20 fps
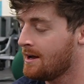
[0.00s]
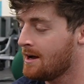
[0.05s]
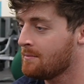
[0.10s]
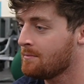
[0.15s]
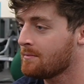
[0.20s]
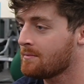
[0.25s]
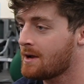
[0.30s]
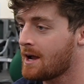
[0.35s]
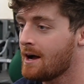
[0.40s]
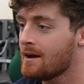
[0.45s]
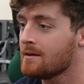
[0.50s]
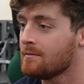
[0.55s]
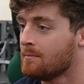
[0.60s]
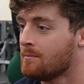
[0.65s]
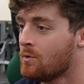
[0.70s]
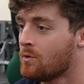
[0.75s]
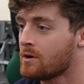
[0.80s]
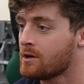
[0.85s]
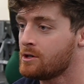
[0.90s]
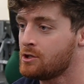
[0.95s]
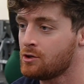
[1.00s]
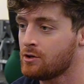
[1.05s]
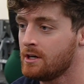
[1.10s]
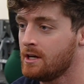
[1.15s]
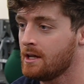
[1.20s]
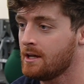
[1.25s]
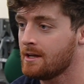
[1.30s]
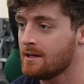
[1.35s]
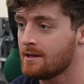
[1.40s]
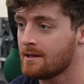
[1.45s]
I'm kind of more
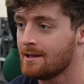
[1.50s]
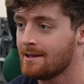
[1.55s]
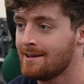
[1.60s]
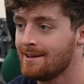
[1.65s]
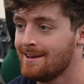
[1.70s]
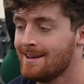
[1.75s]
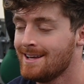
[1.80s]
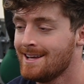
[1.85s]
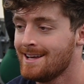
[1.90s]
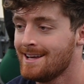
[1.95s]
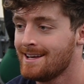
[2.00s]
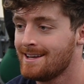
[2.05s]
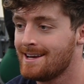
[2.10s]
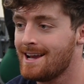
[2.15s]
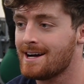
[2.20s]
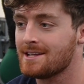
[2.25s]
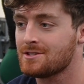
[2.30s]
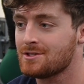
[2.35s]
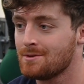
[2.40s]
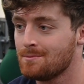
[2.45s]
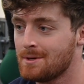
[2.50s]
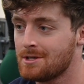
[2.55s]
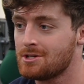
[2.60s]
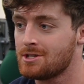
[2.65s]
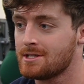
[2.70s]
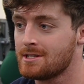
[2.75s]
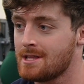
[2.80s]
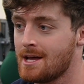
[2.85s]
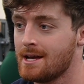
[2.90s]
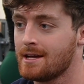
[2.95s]
treating it not so much
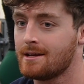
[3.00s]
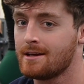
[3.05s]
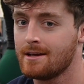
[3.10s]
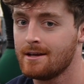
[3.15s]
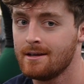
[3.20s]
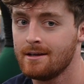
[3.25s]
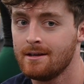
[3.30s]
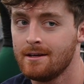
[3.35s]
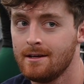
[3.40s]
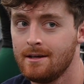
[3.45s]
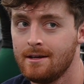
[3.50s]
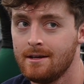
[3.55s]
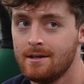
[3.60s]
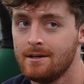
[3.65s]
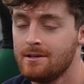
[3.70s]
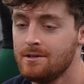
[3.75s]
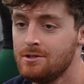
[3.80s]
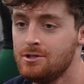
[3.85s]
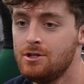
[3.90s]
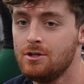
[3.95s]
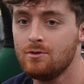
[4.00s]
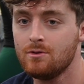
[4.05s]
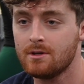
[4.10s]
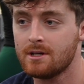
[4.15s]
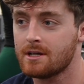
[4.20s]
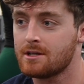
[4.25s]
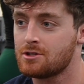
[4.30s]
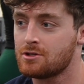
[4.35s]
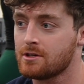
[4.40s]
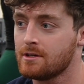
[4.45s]
as like do
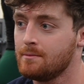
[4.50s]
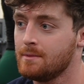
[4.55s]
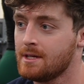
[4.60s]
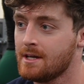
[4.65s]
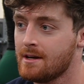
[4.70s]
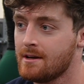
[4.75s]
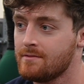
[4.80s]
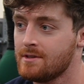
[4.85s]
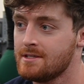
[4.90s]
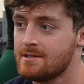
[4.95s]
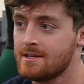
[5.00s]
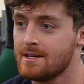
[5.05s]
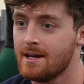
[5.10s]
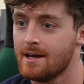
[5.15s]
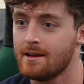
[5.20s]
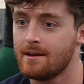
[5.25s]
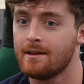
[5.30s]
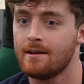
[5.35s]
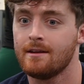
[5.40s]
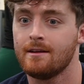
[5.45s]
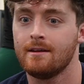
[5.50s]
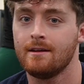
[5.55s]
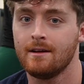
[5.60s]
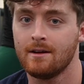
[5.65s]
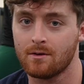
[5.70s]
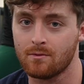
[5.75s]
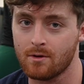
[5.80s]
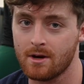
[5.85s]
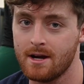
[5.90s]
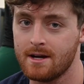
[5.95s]
an extremely heavy set,
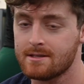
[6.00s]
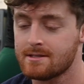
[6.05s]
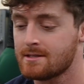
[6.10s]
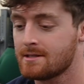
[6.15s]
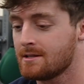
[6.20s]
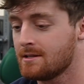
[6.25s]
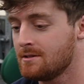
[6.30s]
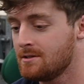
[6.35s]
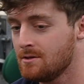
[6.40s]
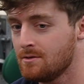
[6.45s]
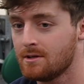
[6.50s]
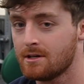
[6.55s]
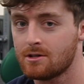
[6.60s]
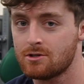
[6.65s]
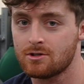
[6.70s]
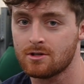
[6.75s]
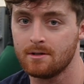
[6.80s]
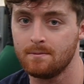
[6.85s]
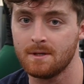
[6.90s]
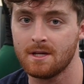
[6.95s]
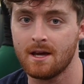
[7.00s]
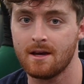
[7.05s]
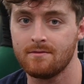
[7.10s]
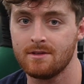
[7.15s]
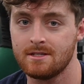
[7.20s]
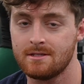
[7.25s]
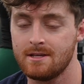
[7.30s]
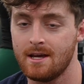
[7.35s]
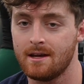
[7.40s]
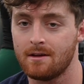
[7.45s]
rest, do an extremely
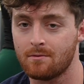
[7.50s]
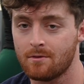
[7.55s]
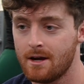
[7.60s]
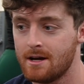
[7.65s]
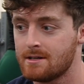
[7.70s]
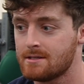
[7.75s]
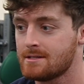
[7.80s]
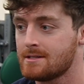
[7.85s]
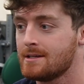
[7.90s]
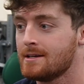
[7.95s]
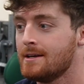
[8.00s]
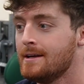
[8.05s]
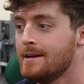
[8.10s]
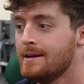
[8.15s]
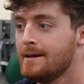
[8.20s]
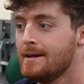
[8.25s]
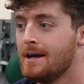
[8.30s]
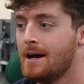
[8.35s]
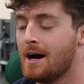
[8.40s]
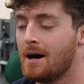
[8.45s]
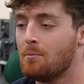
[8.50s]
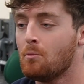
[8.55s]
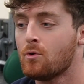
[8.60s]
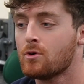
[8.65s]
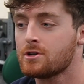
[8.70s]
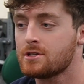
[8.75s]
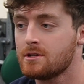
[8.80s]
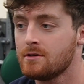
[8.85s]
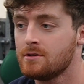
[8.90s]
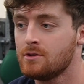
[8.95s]
heavy set, rest. I'm
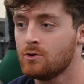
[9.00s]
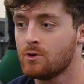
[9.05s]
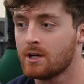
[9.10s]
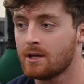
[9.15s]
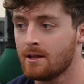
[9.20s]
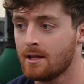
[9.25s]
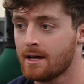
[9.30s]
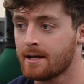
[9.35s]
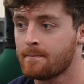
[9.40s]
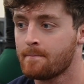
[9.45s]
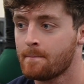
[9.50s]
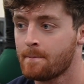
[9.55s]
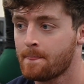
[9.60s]
more so doing it like